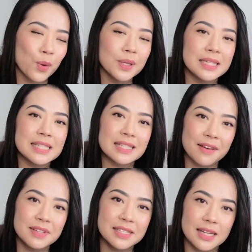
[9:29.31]
only
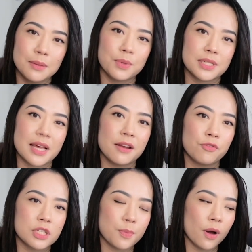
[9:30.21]
seventeen percent of
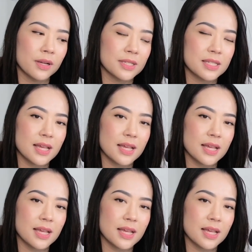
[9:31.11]
respondents